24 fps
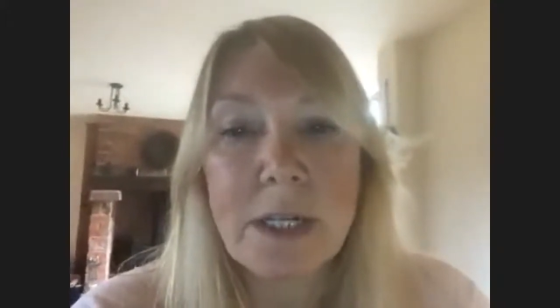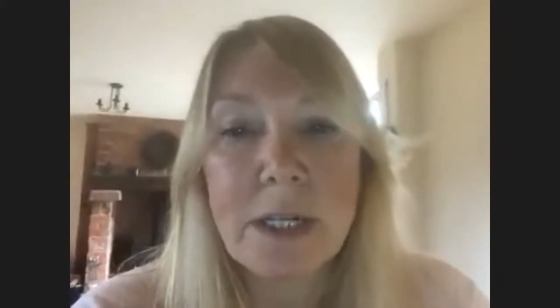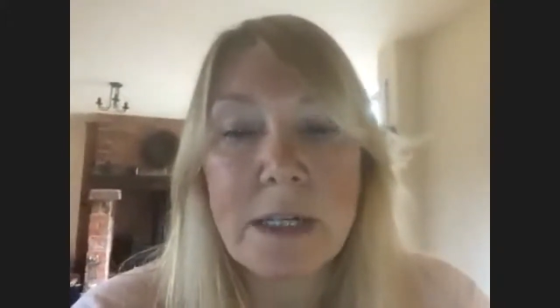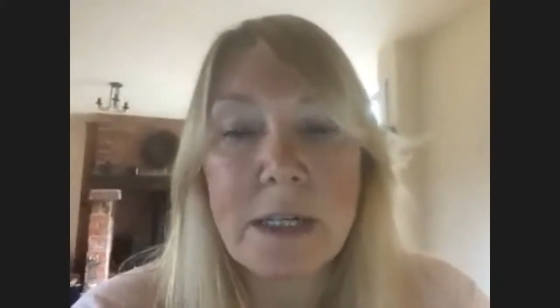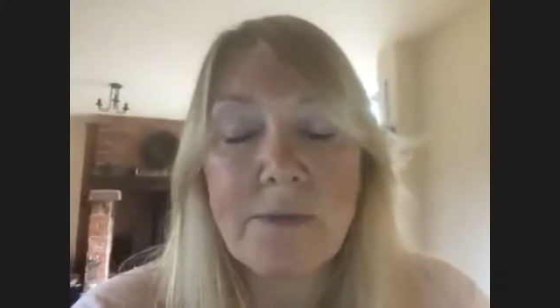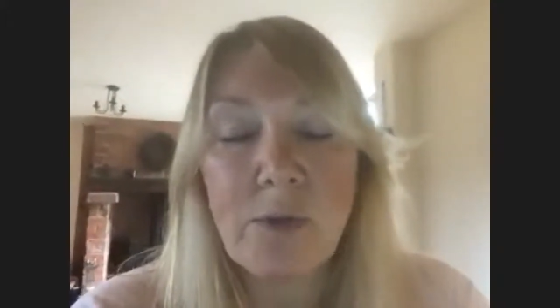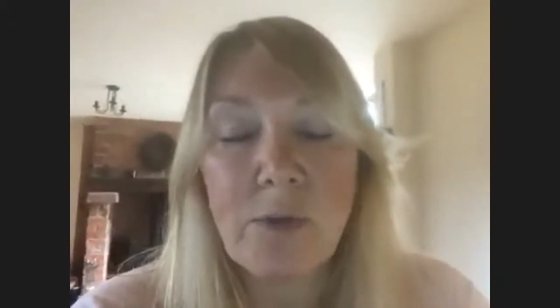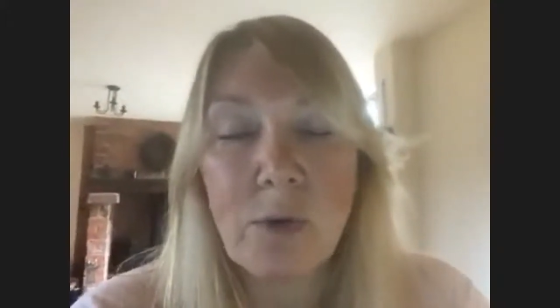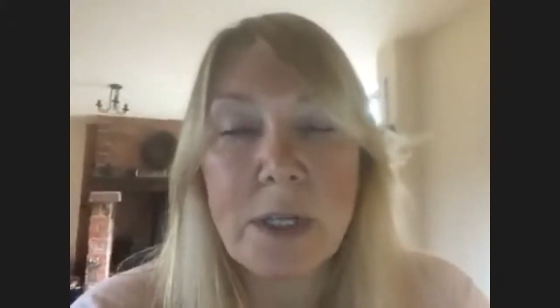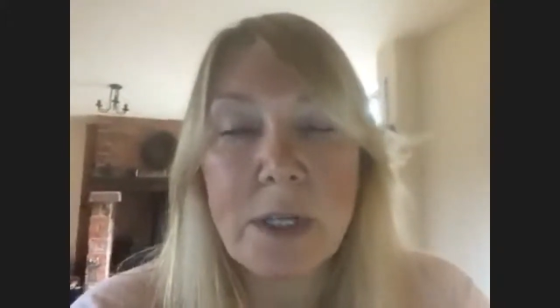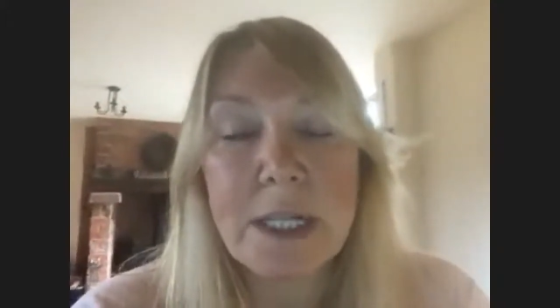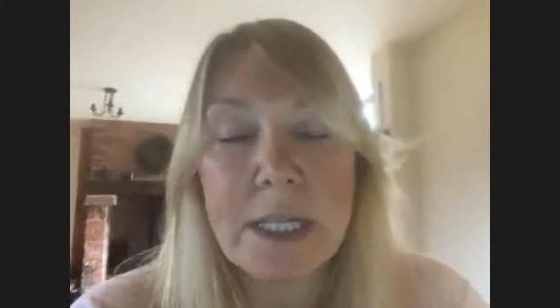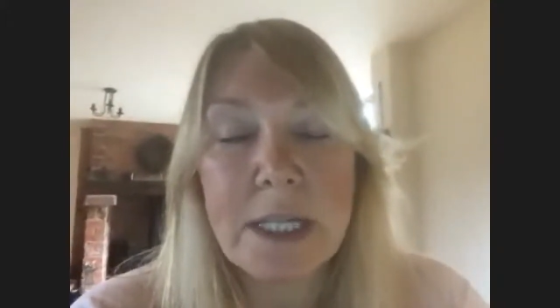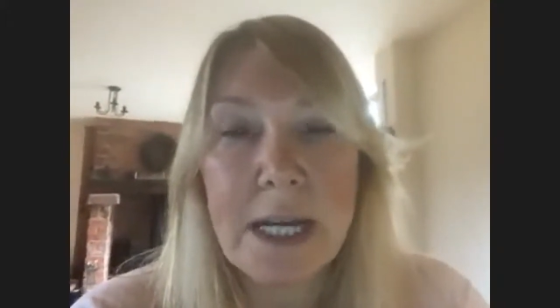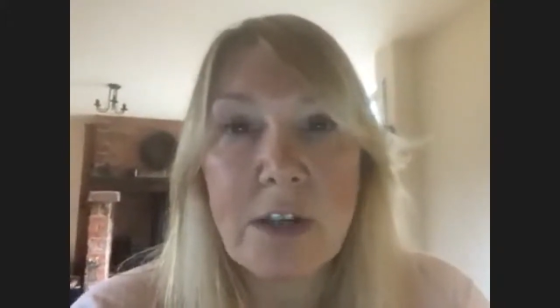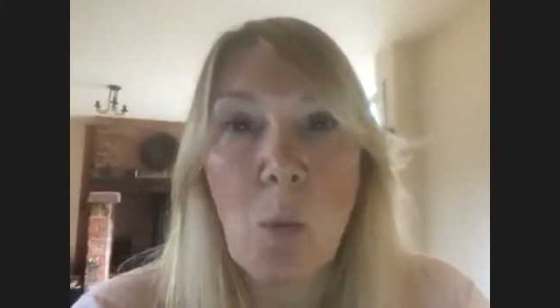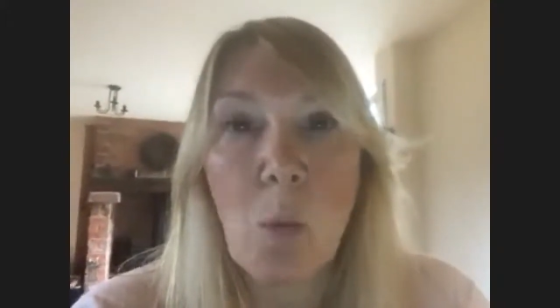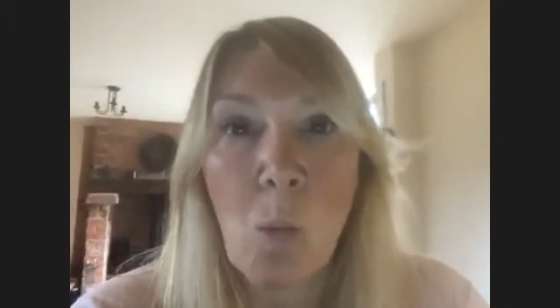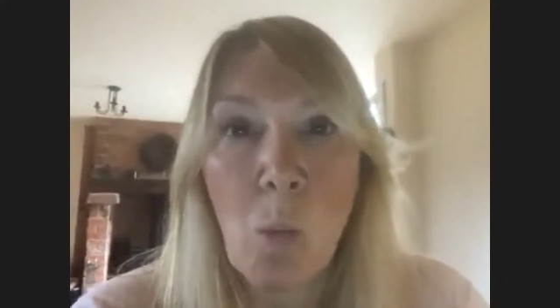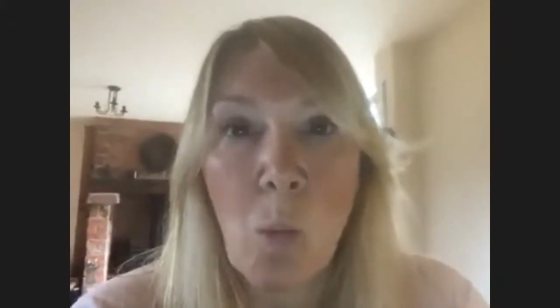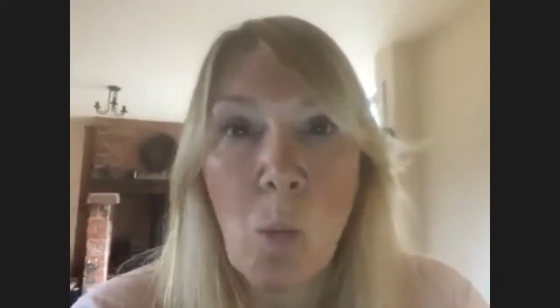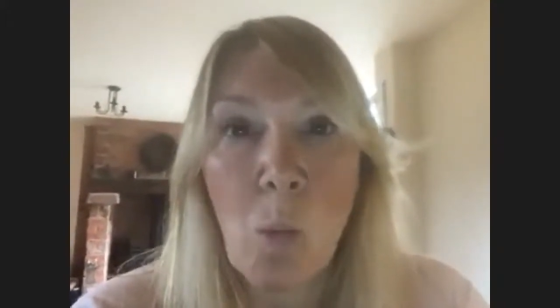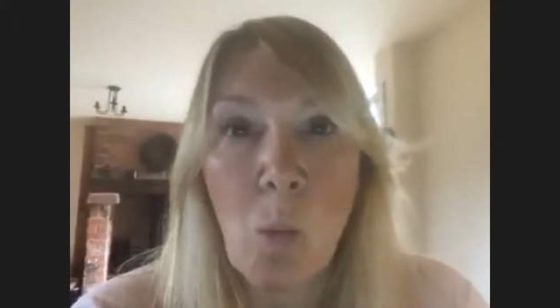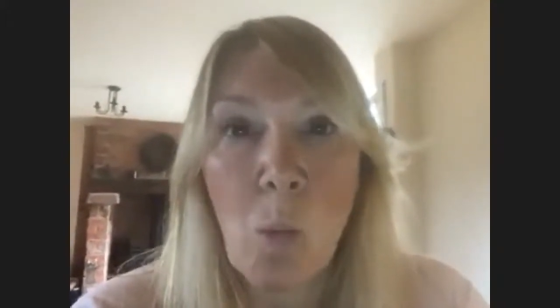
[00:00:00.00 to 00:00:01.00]
14 days
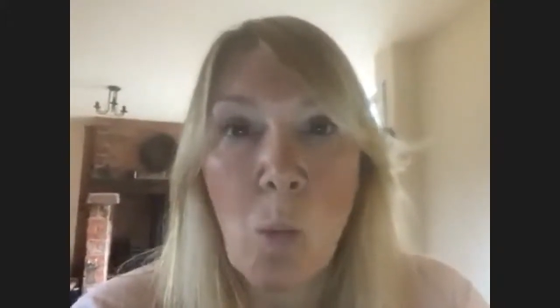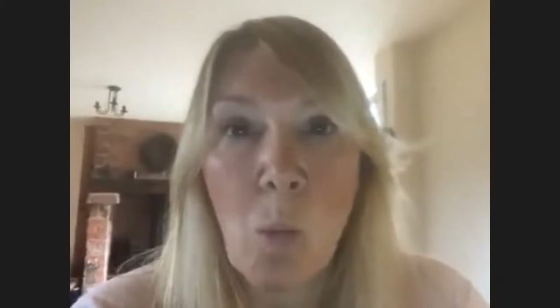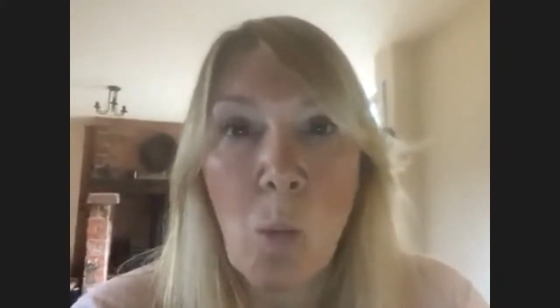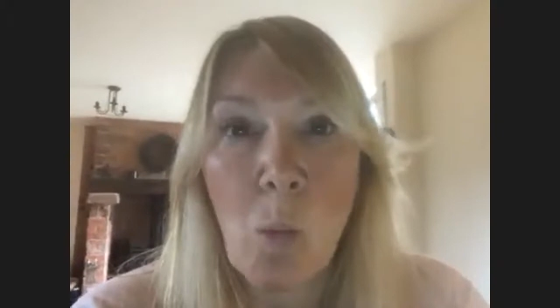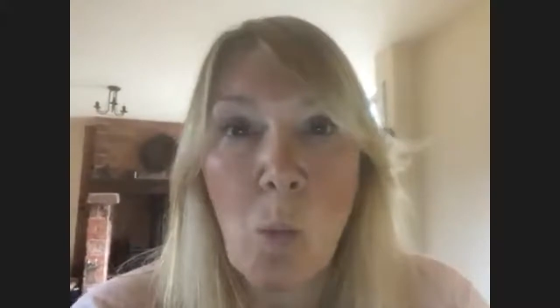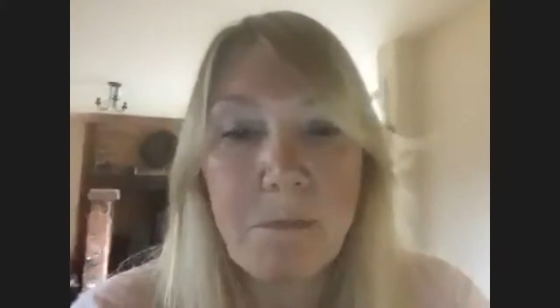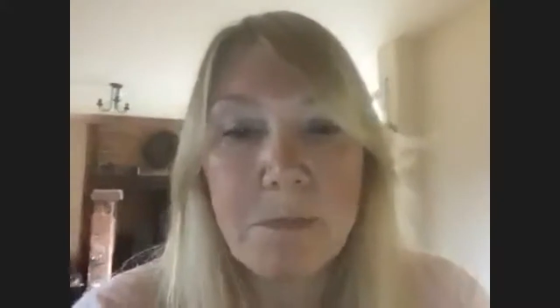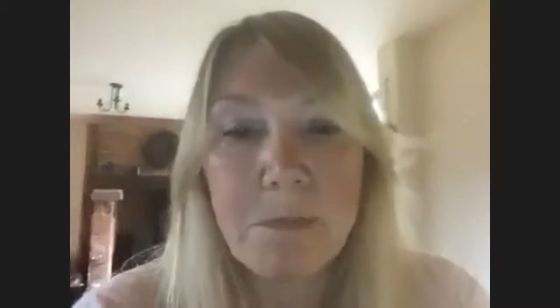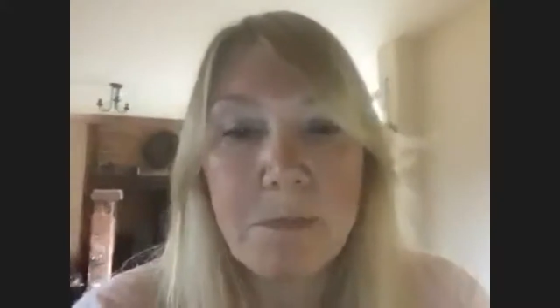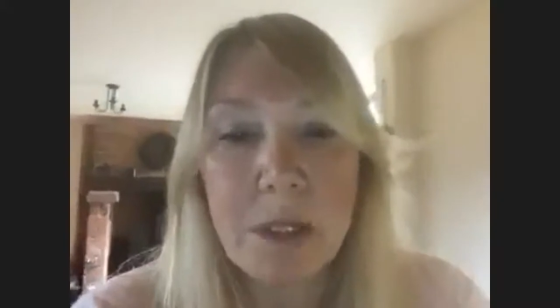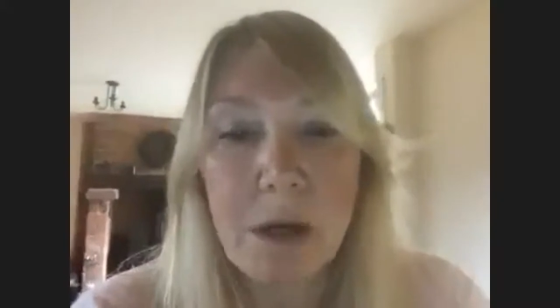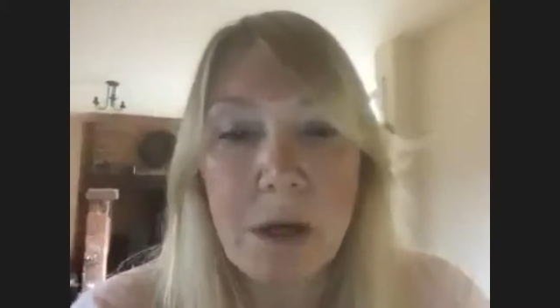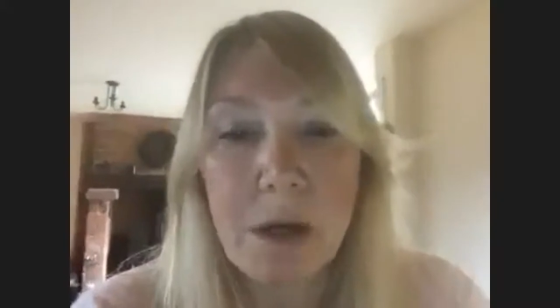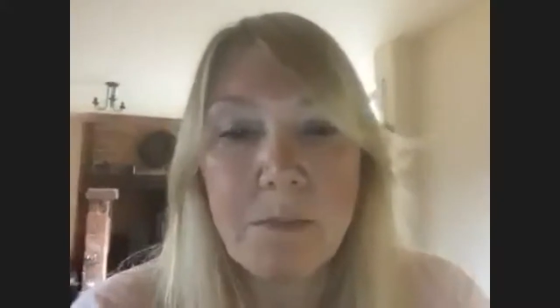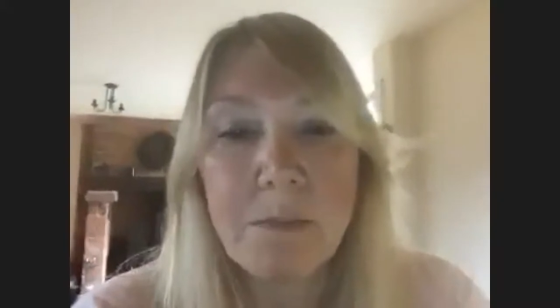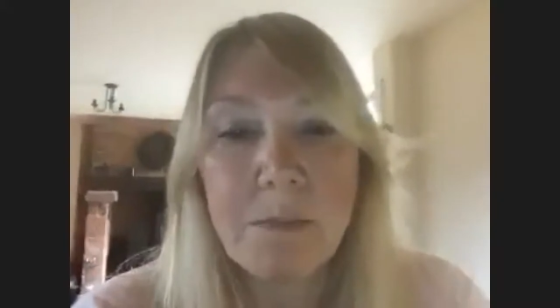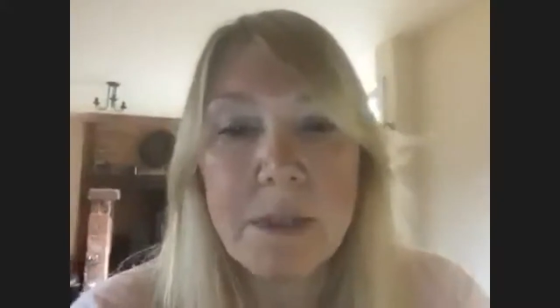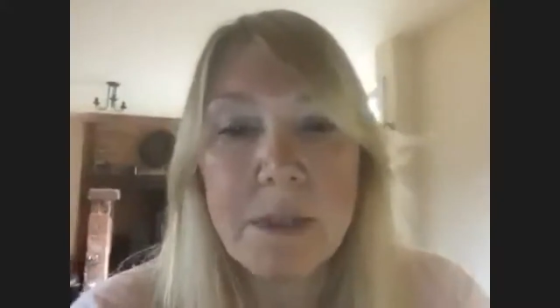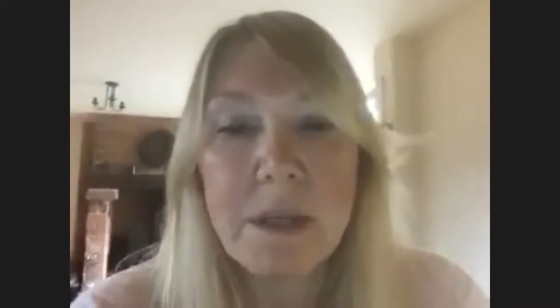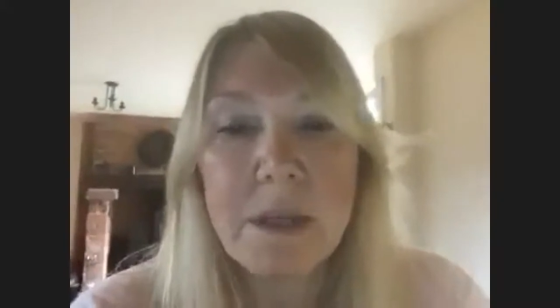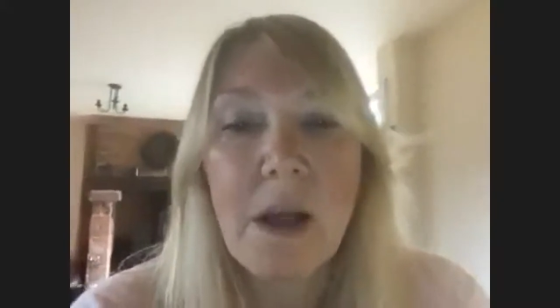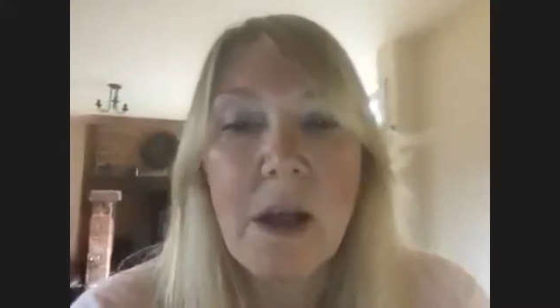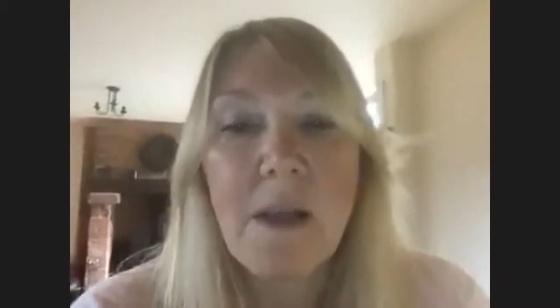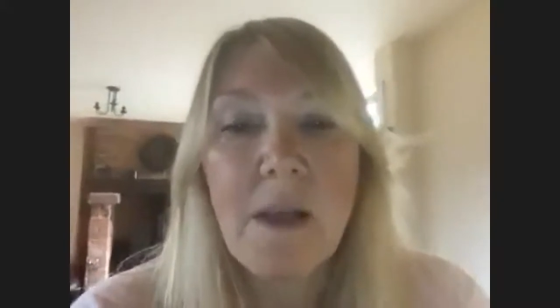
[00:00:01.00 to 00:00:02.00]
with
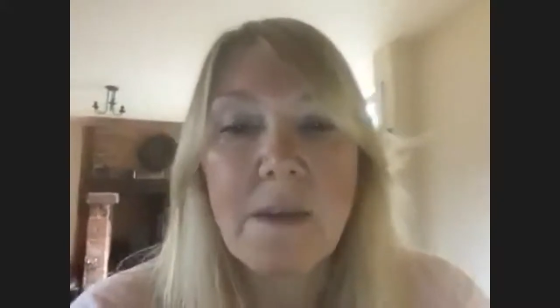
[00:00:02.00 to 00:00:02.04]
symptoms,